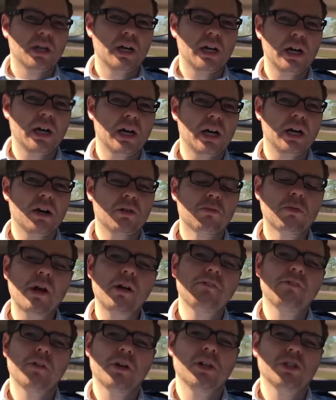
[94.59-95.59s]
uh,
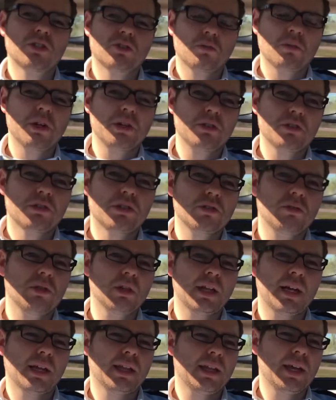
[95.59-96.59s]
reference what your
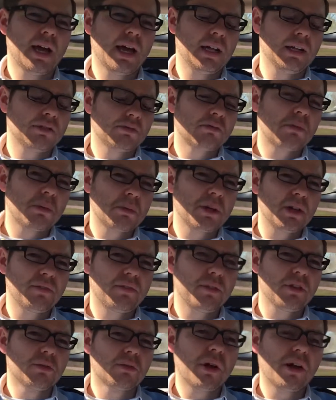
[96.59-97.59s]
student likely had. Now remember,
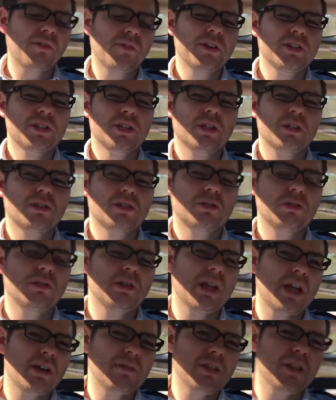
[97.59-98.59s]
if you're referencing a
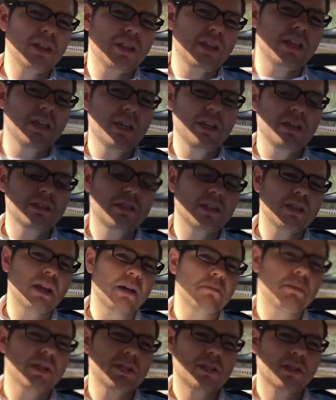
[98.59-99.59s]
student having these, and
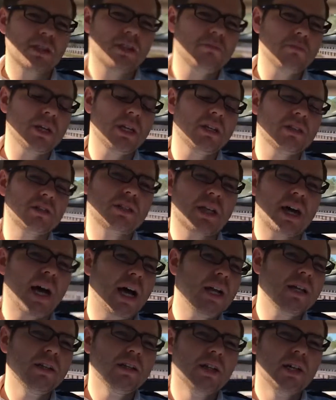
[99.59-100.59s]
that basically means
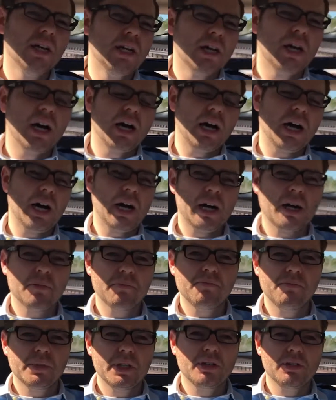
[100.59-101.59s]
that
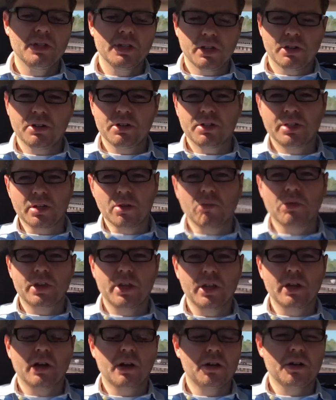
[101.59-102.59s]
um, you, you know, you're dealing with
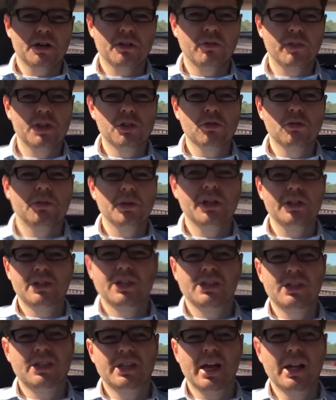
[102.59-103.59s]
a younger individual because
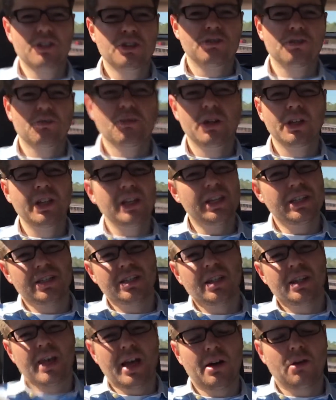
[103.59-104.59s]
this statute really
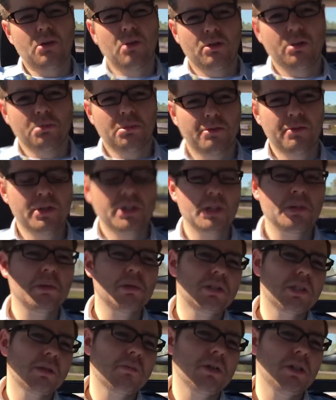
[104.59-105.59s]
isn't that old. But if you're
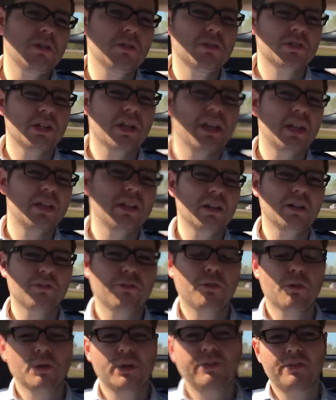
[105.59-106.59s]
dealing with somebody who's like, you know,
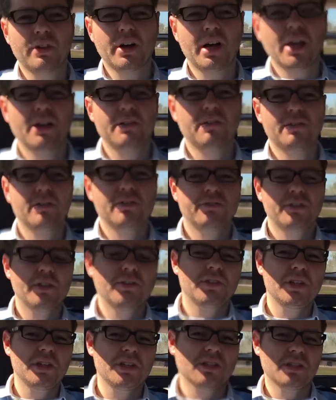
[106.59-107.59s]
45,
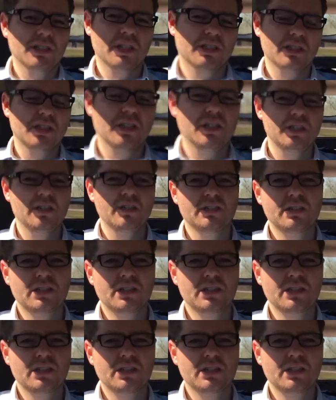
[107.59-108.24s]
50, 60,